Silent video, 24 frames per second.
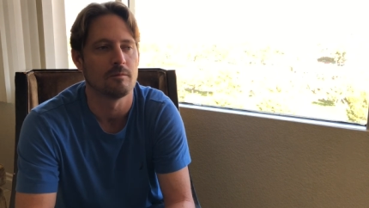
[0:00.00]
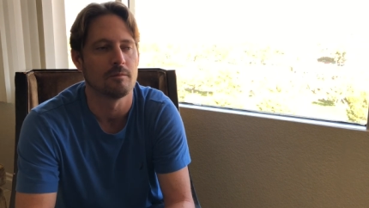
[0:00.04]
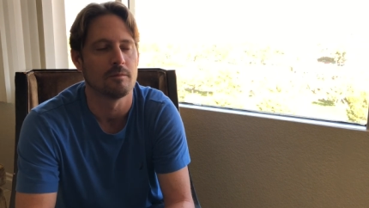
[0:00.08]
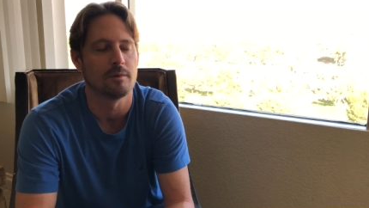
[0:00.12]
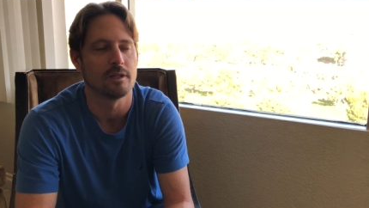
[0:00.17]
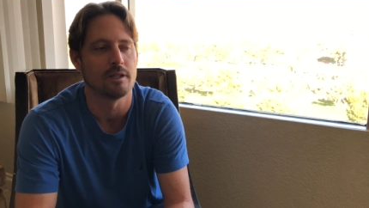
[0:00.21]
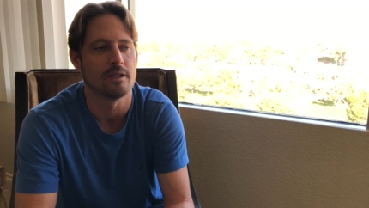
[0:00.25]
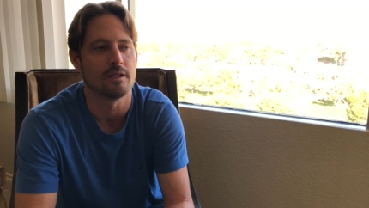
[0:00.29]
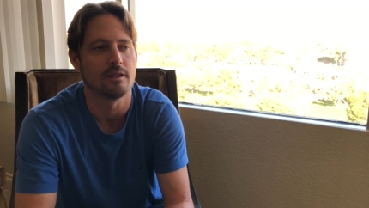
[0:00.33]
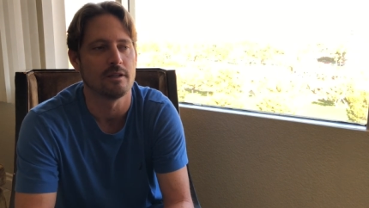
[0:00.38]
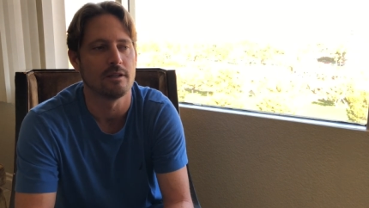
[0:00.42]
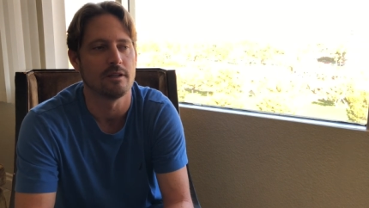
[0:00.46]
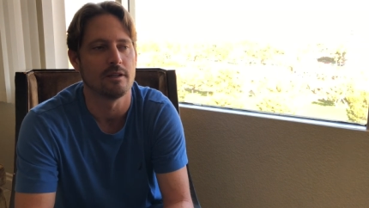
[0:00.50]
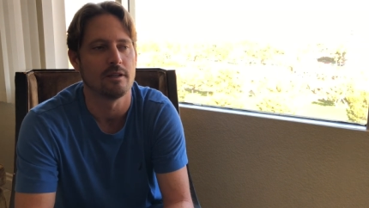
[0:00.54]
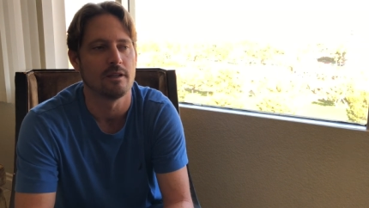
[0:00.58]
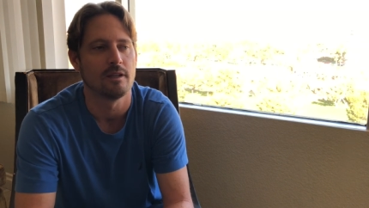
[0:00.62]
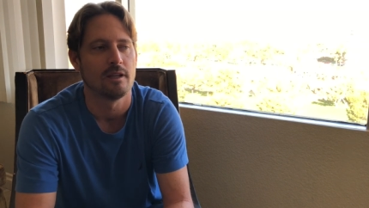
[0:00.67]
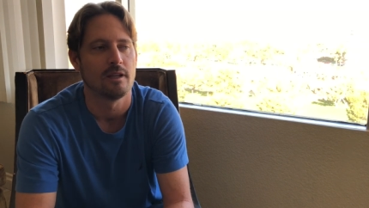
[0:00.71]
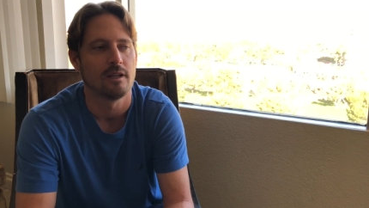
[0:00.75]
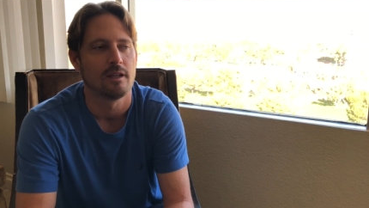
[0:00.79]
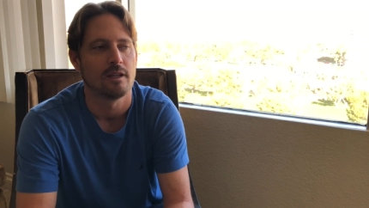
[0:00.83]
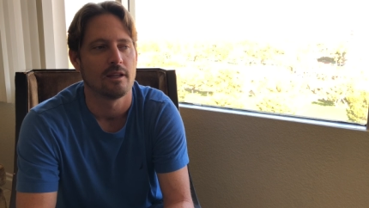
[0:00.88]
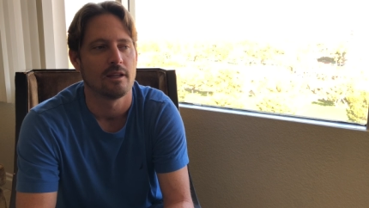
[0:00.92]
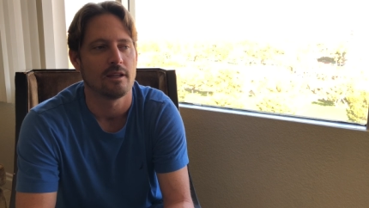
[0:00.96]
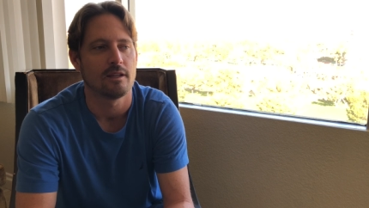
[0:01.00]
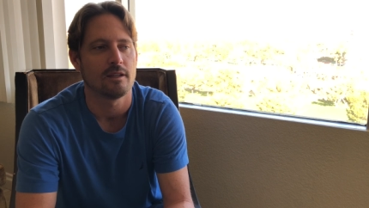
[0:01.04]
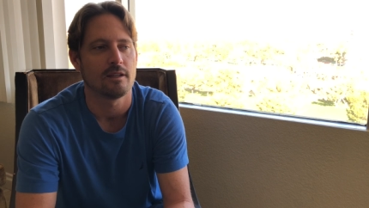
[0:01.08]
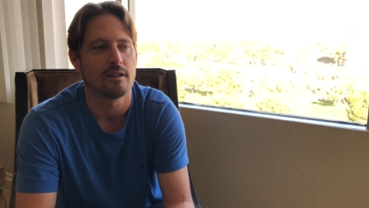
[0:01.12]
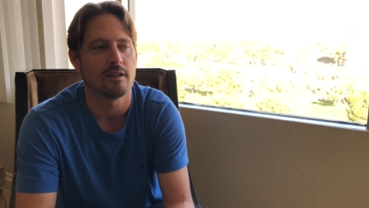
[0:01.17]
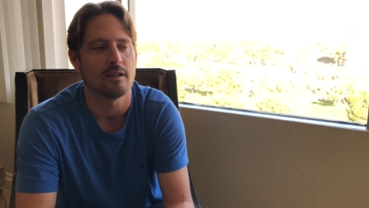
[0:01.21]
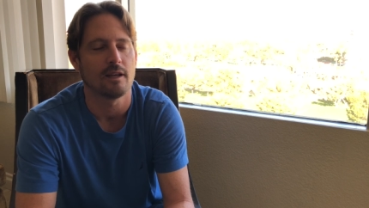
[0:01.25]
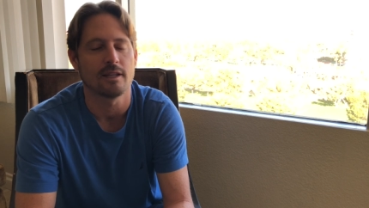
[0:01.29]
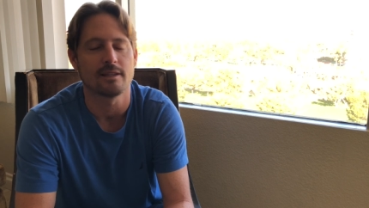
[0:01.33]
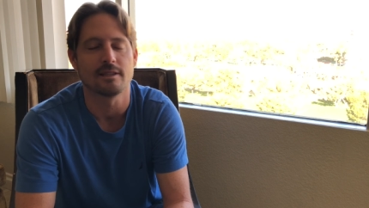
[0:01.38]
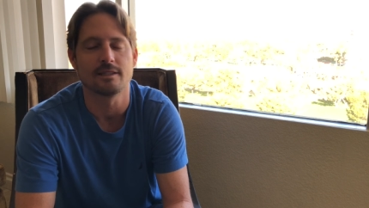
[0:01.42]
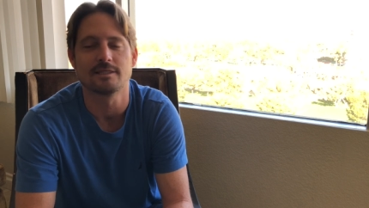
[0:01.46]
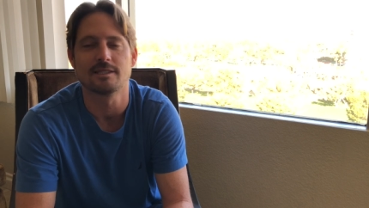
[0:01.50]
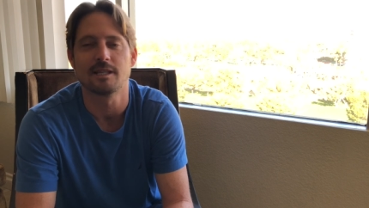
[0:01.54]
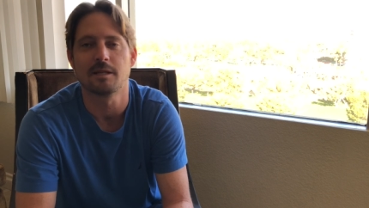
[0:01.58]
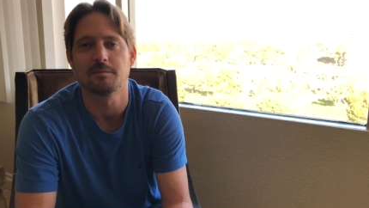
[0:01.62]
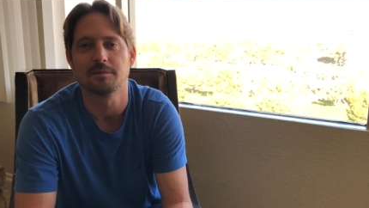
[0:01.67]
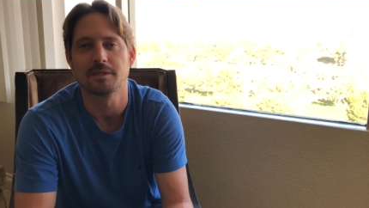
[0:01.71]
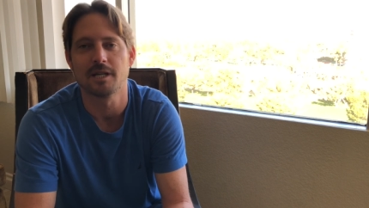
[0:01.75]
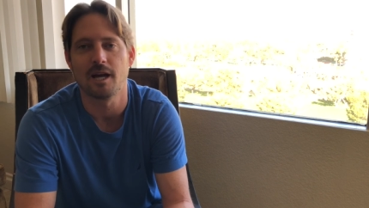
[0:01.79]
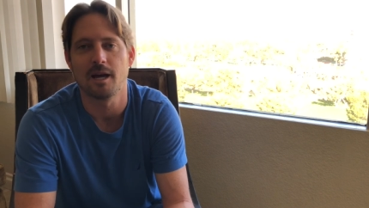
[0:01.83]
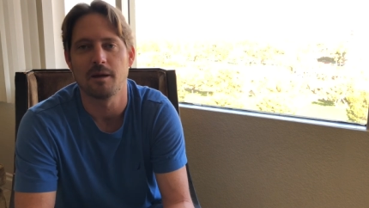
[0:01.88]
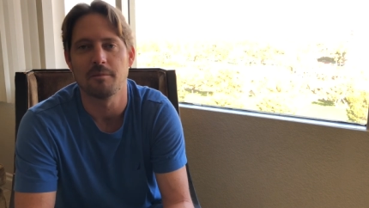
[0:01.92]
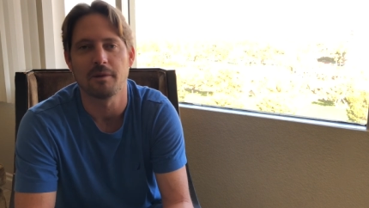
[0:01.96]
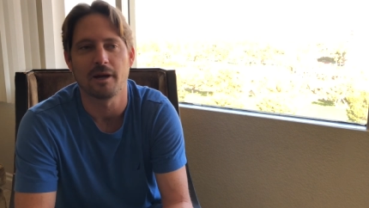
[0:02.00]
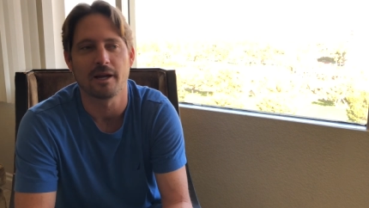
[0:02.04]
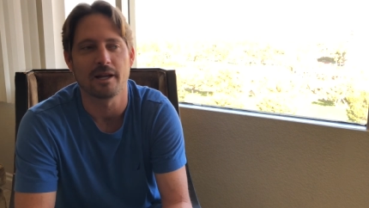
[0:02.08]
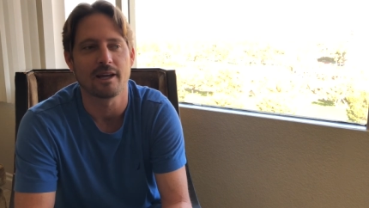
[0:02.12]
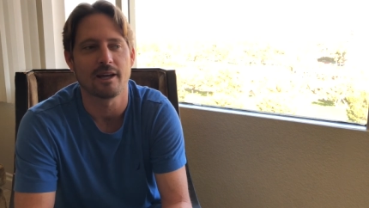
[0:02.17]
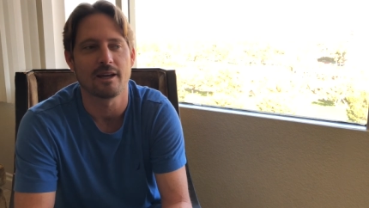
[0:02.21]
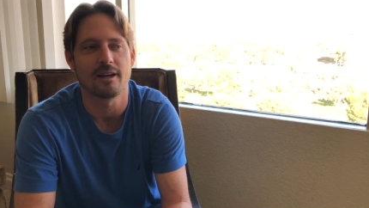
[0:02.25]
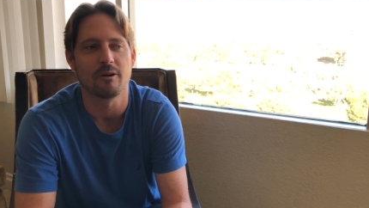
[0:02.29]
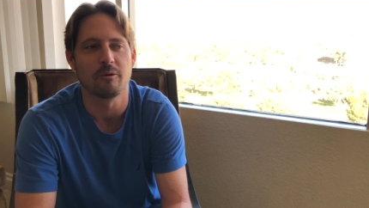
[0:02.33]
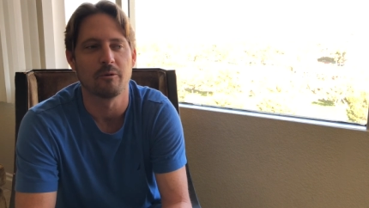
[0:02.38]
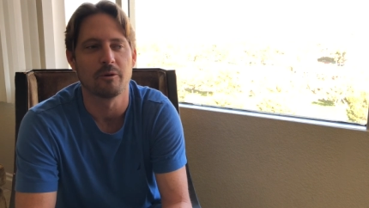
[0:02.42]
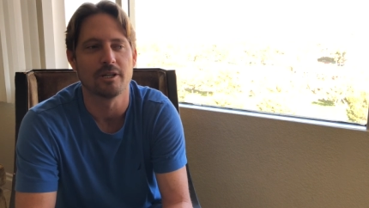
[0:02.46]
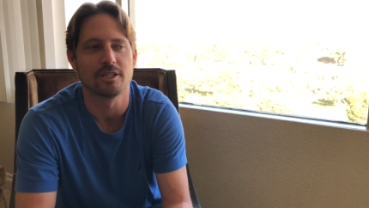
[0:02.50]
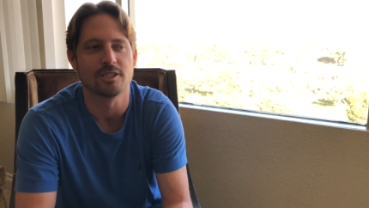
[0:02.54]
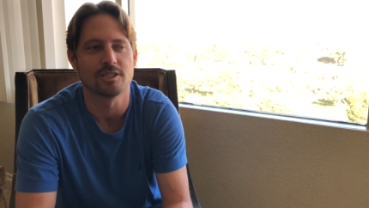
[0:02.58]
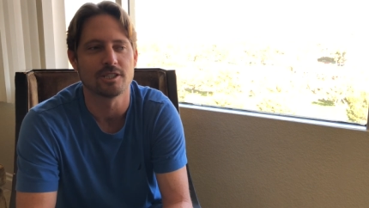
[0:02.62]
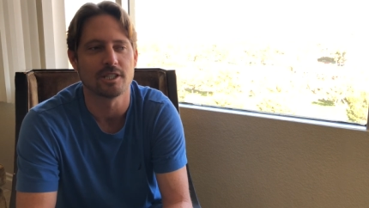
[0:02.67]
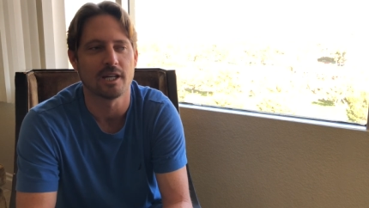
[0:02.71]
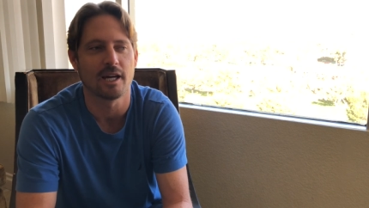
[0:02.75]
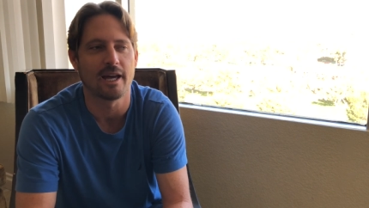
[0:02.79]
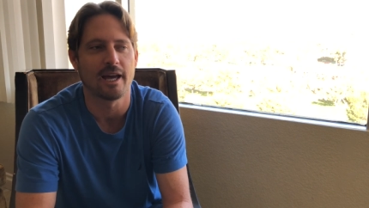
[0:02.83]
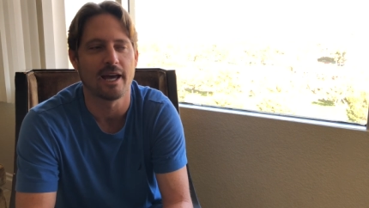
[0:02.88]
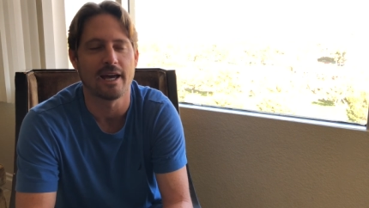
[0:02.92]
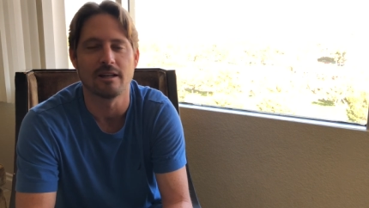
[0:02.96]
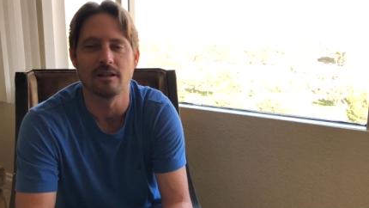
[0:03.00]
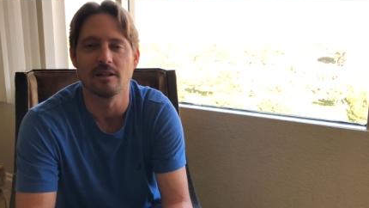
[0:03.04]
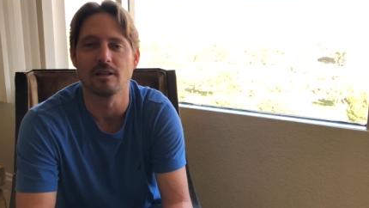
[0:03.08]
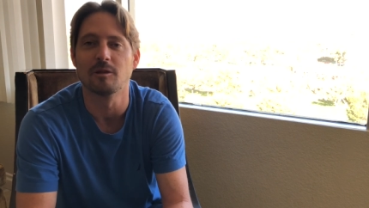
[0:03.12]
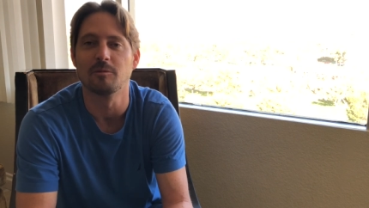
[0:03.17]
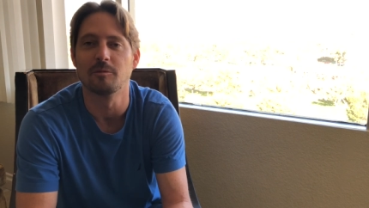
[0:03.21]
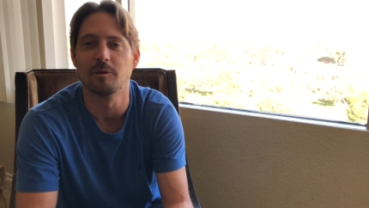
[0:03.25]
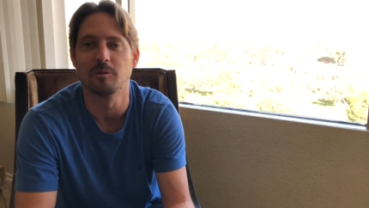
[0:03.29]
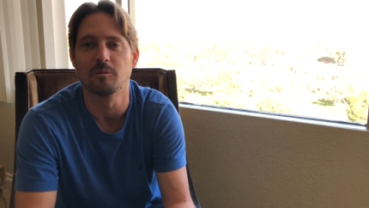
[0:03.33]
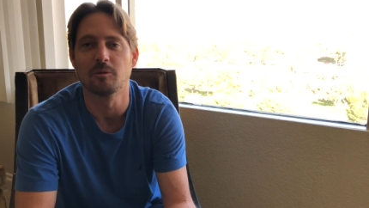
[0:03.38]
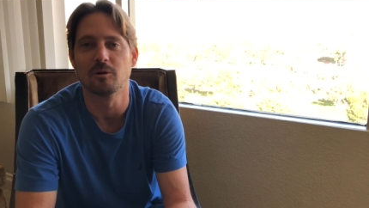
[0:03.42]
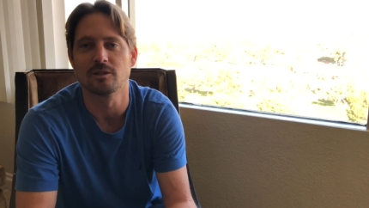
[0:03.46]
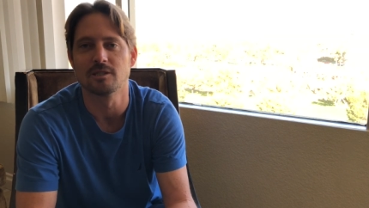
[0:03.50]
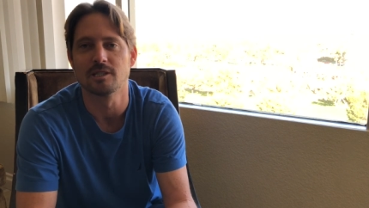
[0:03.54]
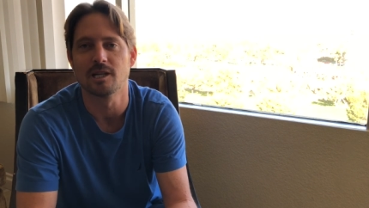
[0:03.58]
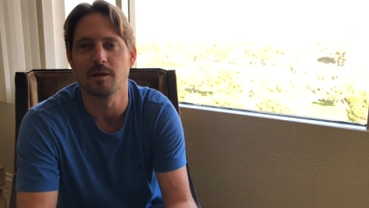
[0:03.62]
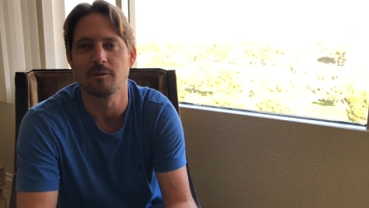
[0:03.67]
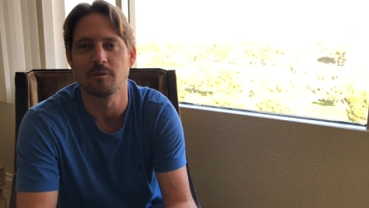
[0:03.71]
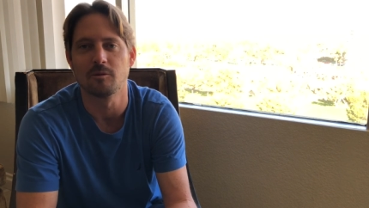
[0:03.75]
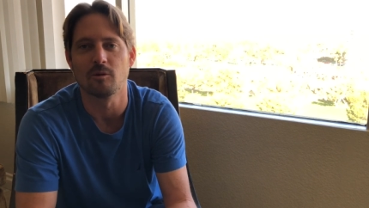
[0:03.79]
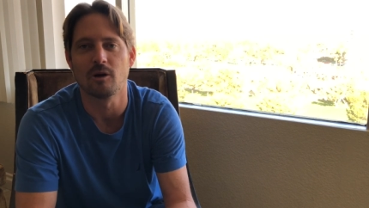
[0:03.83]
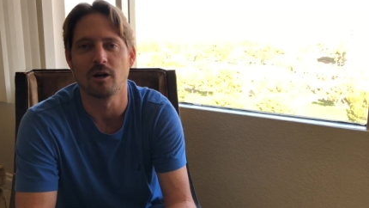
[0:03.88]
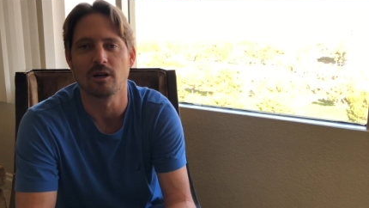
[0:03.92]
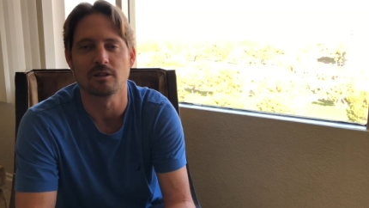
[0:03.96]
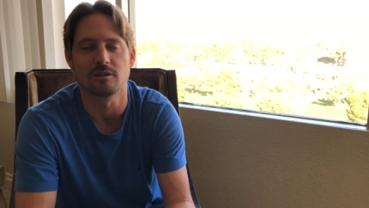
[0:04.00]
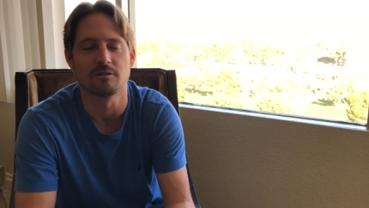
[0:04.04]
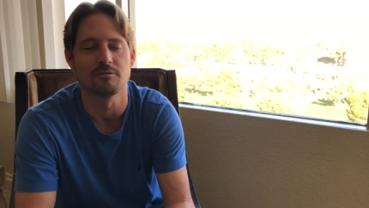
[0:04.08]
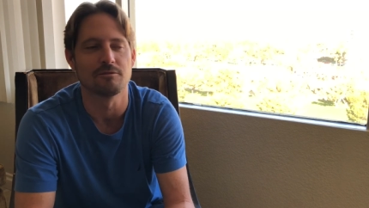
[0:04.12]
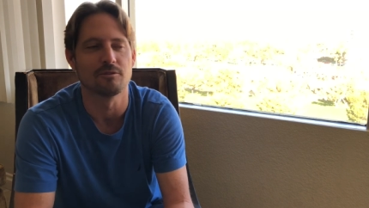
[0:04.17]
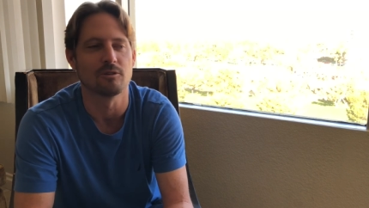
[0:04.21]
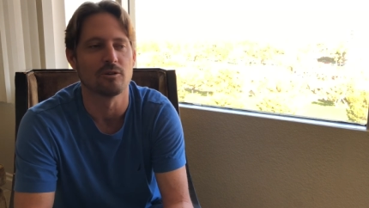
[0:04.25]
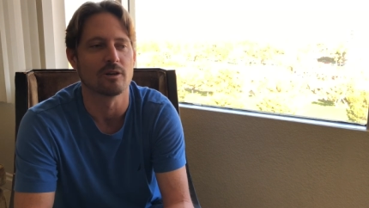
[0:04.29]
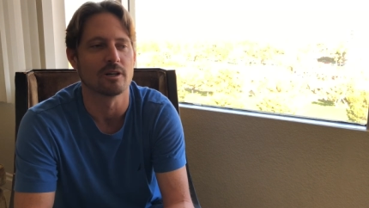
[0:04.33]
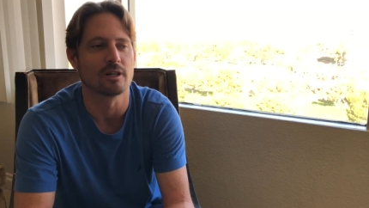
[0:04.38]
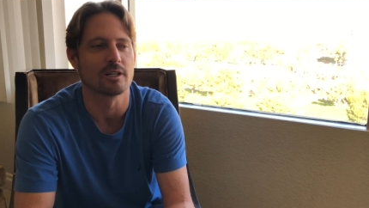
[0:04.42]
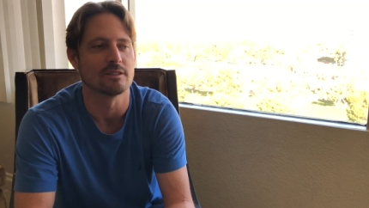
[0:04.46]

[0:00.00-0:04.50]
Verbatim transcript: But at the same time, I kind of wish I had a little bit more time to walk the floor,